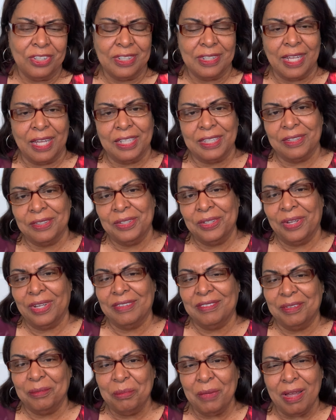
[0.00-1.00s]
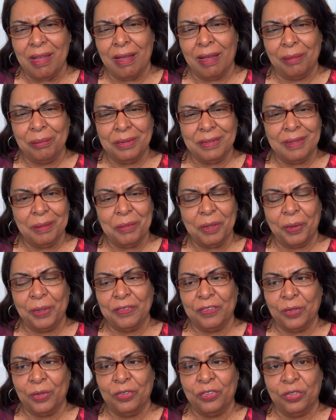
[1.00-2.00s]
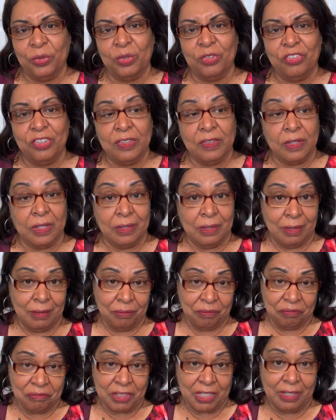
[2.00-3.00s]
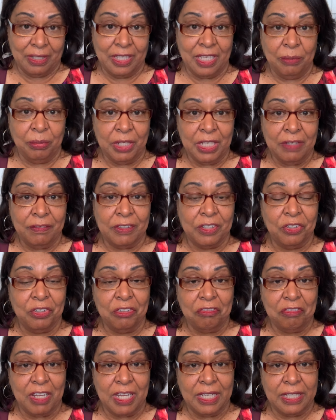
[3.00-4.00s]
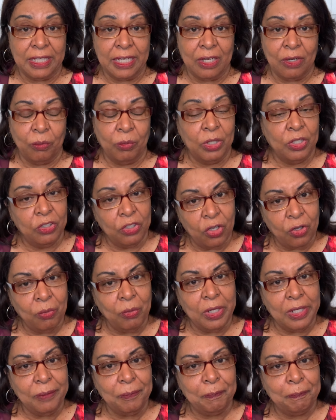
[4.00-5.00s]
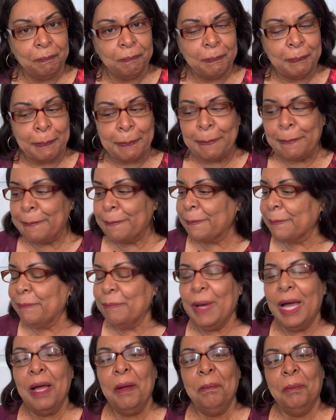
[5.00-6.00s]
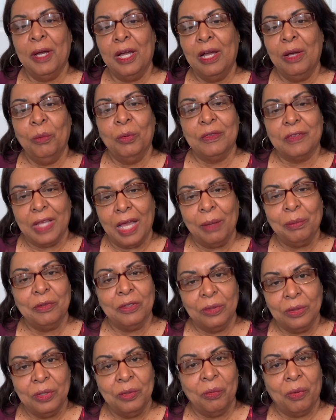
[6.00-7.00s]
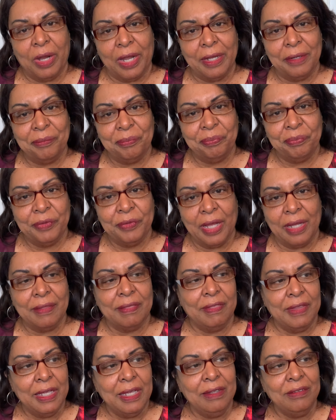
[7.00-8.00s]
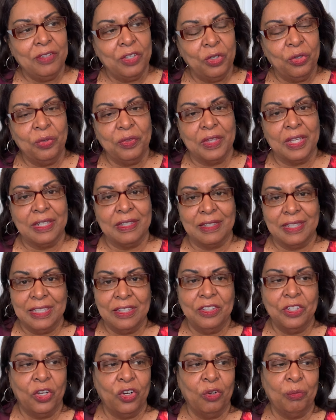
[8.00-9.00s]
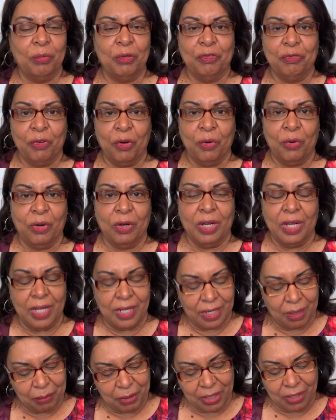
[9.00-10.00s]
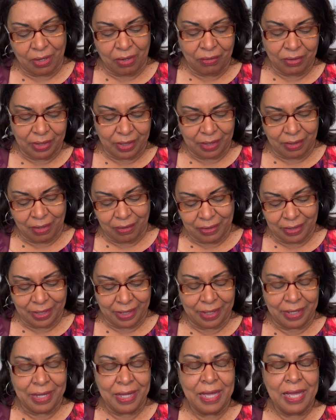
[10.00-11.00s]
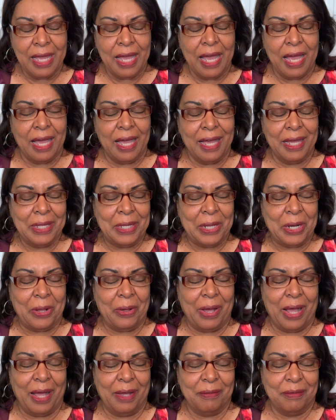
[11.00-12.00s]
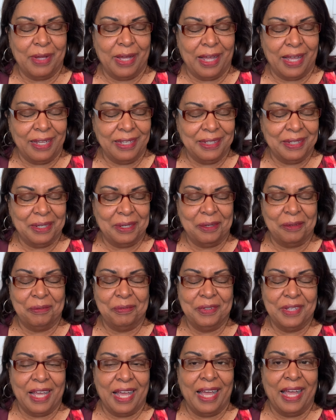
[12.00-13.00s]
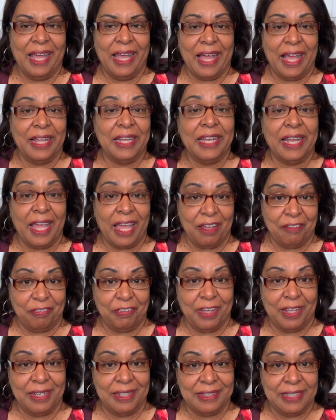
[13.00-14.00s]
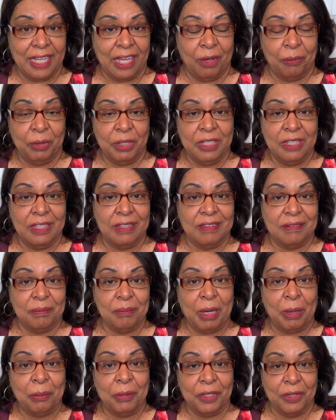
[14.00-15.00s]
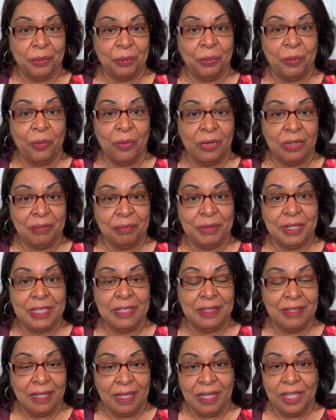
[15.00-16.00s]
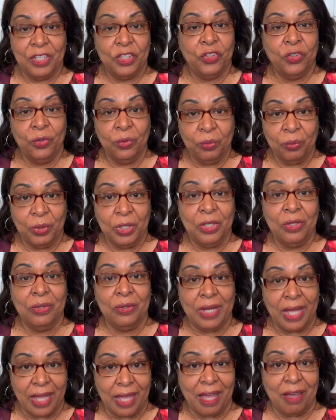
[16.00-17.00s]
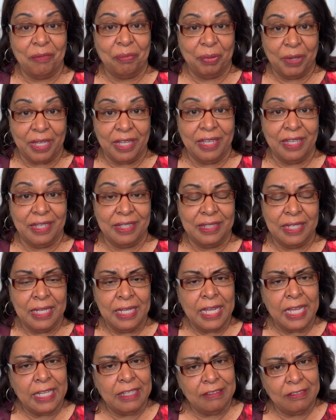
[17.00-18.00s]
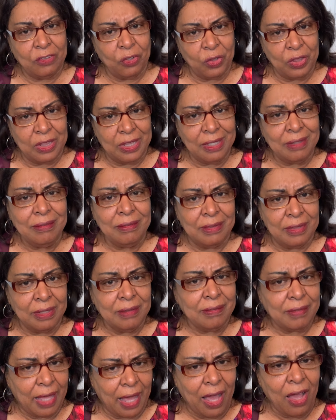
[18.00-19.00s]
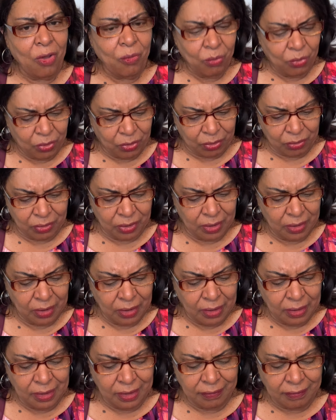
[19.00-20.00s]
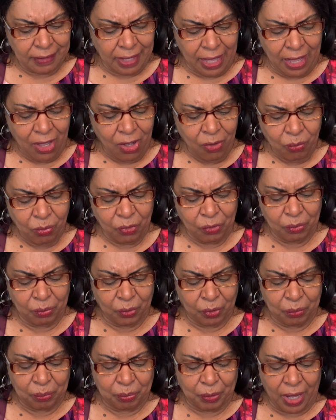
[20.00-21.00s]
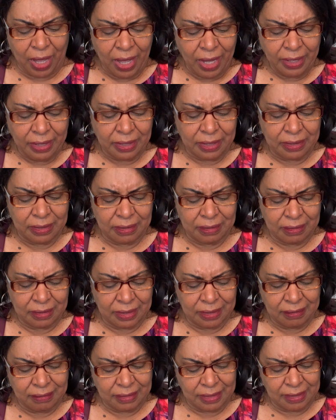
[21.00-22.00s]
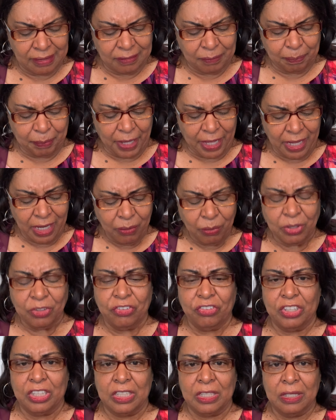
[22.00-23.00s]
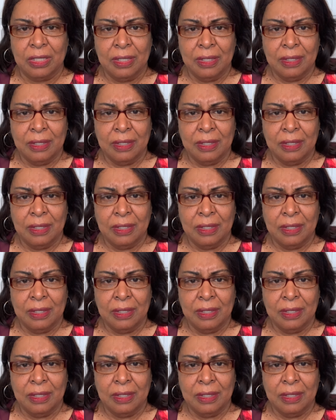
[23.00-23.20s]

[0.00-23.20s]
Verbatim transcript: And I, you know, I said, mom, something always hurt you. And she said, keep living. You'll find out. Well, you know what? my mom was absolutely right. Things hurt that didn't hurt before, and I'm like, okay, okay. Uh, you know, I I, uh, I I laugh at it now because my mother warned me, you will have pain, and so this this outward, this outward body is is perishing.